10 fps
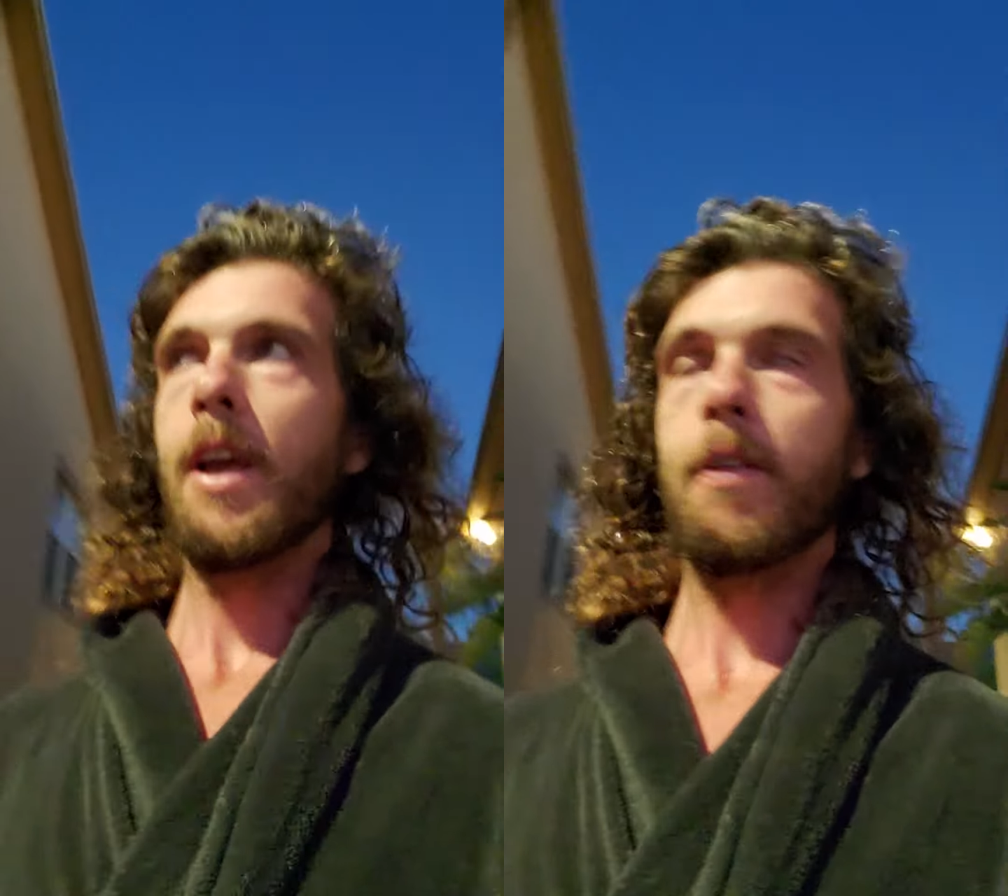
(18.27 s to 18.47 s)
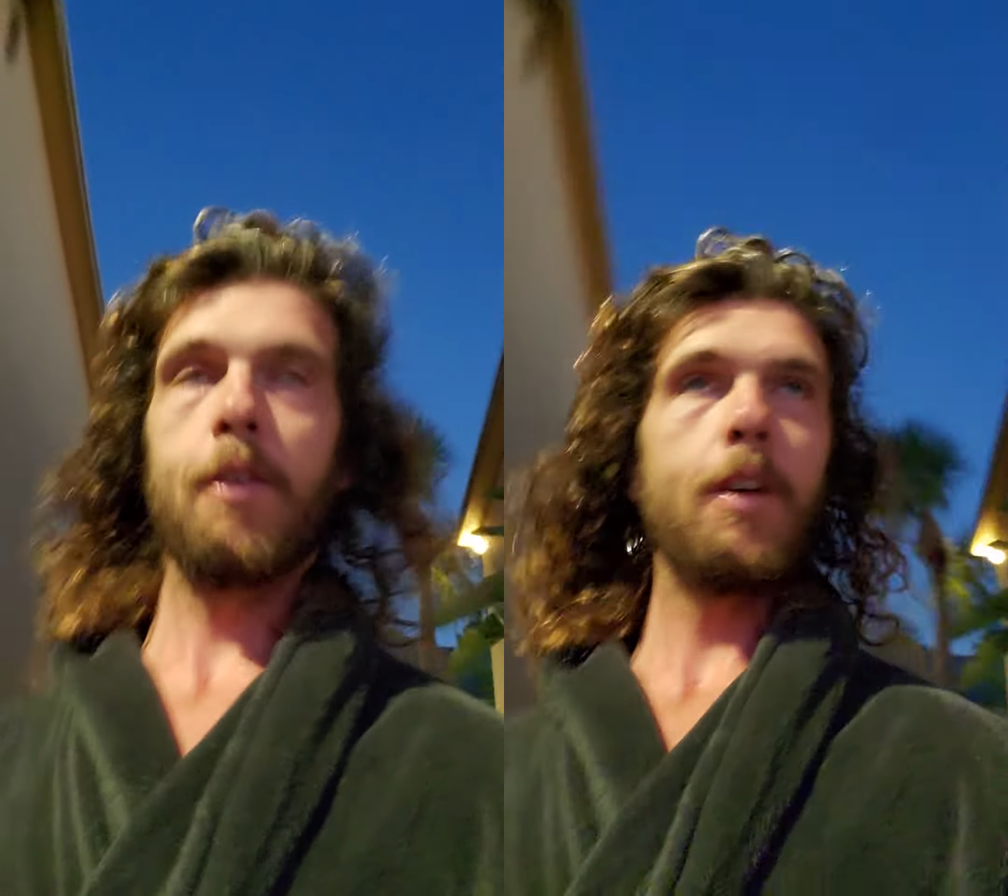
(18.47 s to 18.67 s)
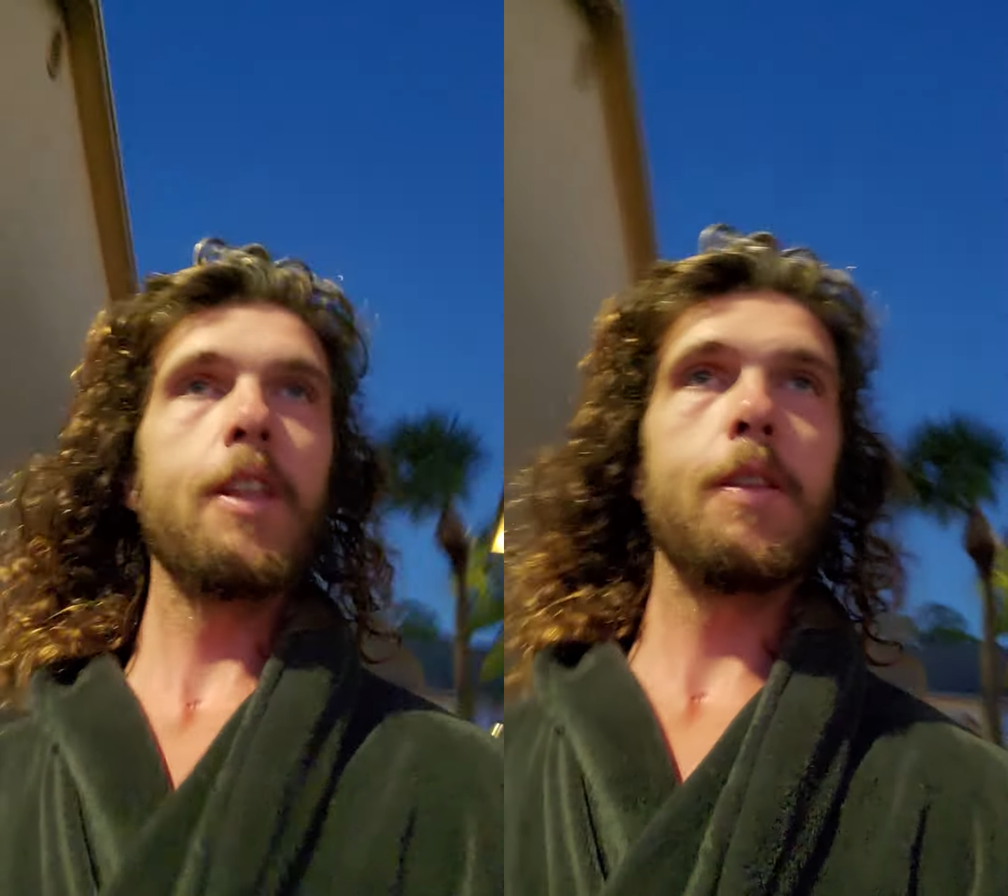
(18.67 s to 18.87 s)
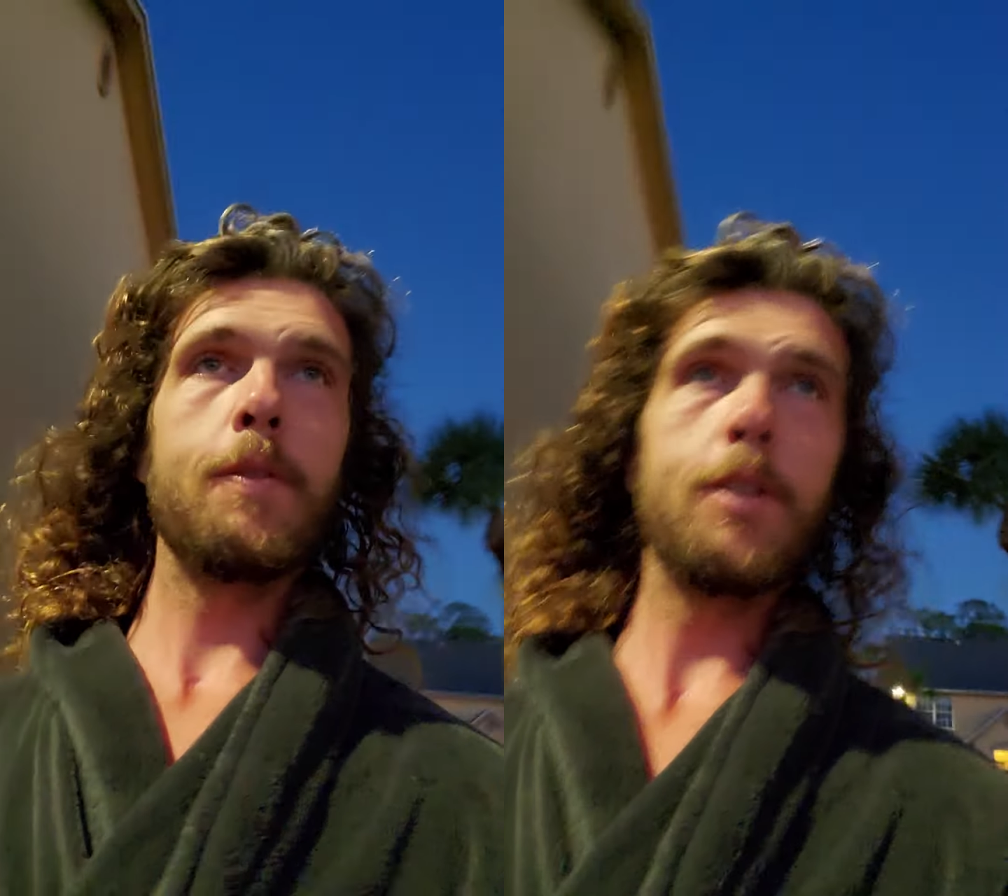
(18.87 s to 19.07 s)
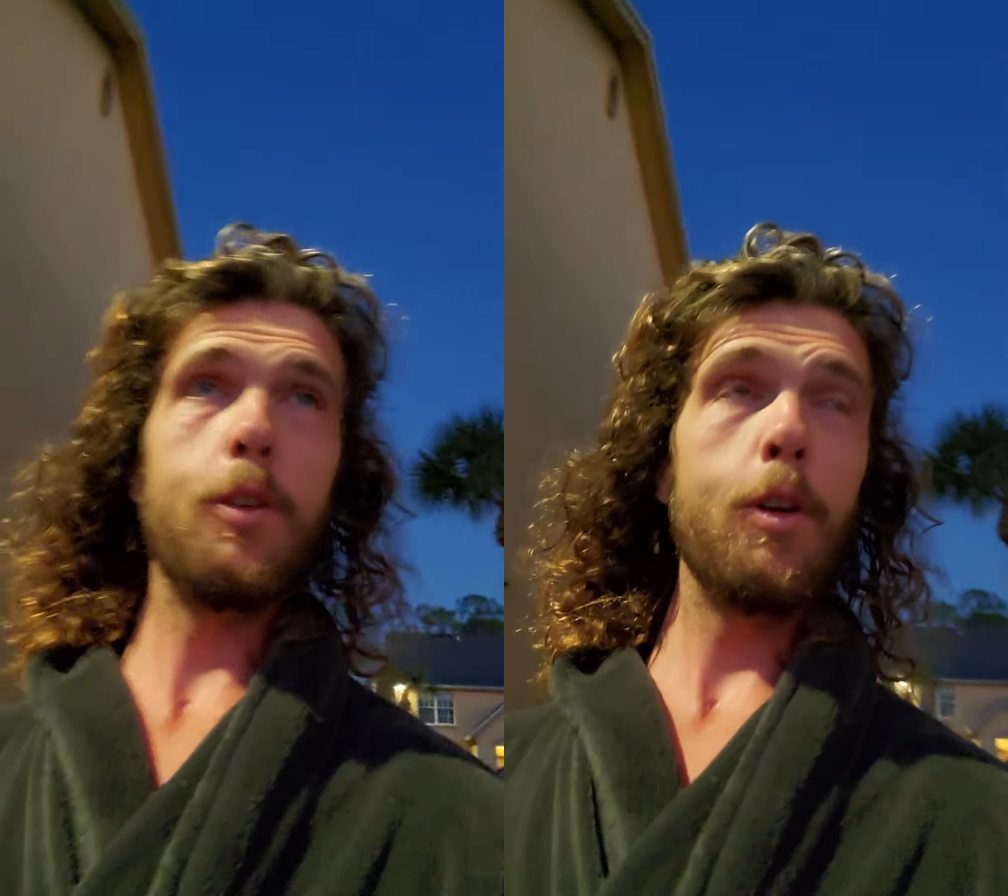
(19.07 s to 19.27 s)
If you're like the
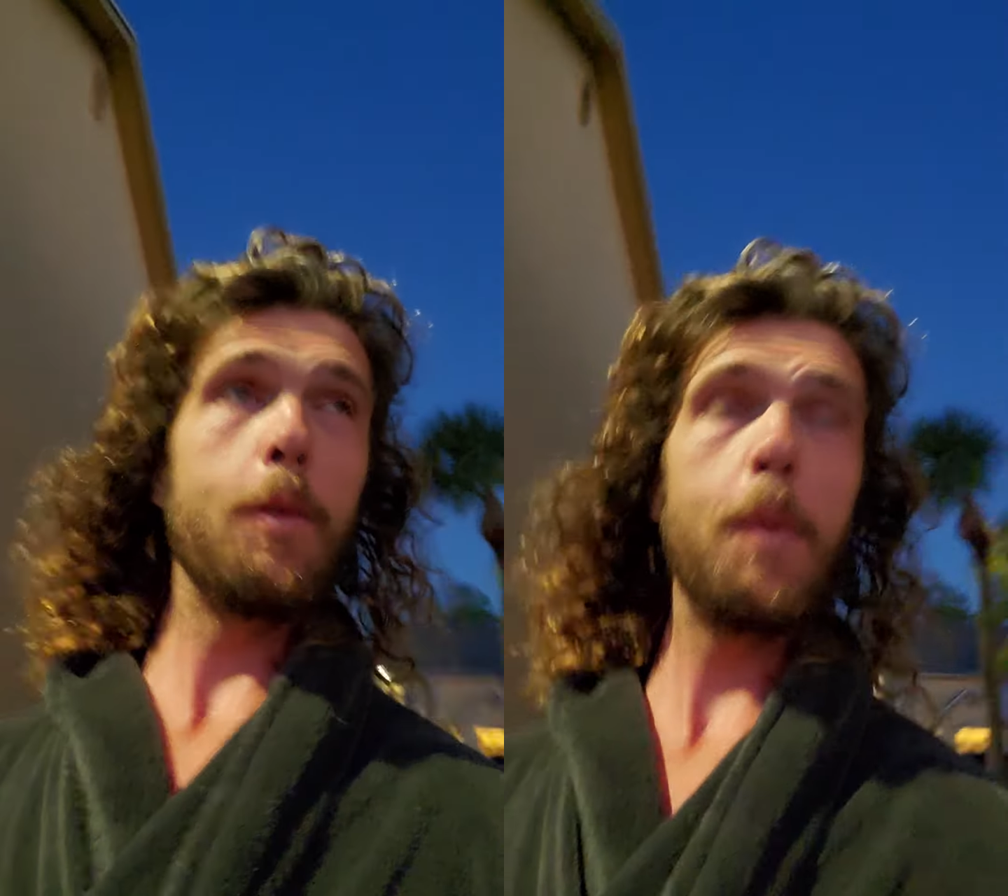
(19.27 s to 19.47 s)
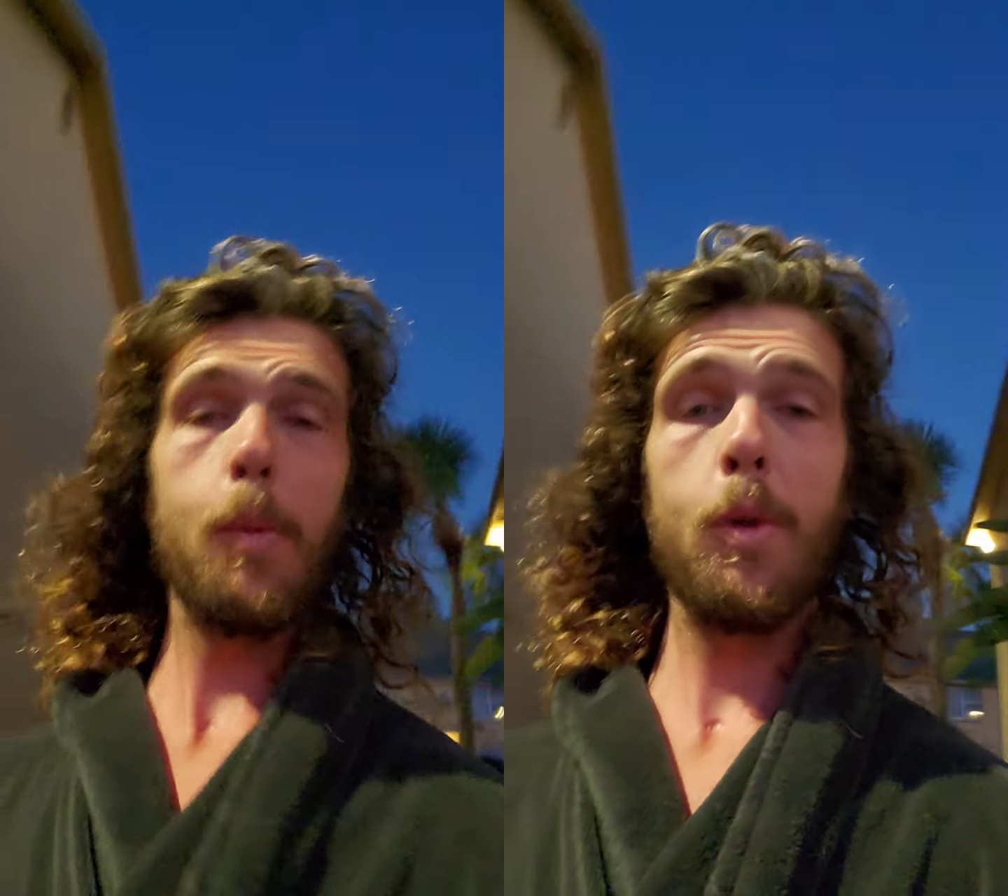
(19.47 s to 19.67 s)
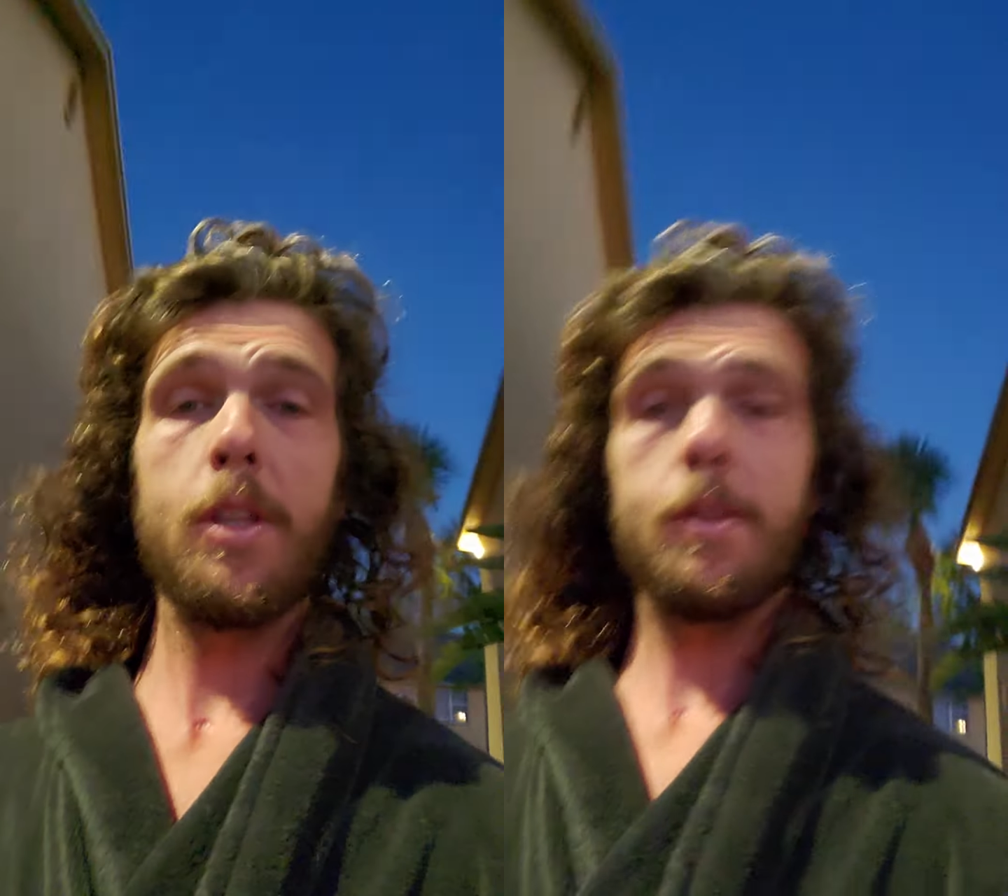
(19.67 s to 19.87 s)
majority of people in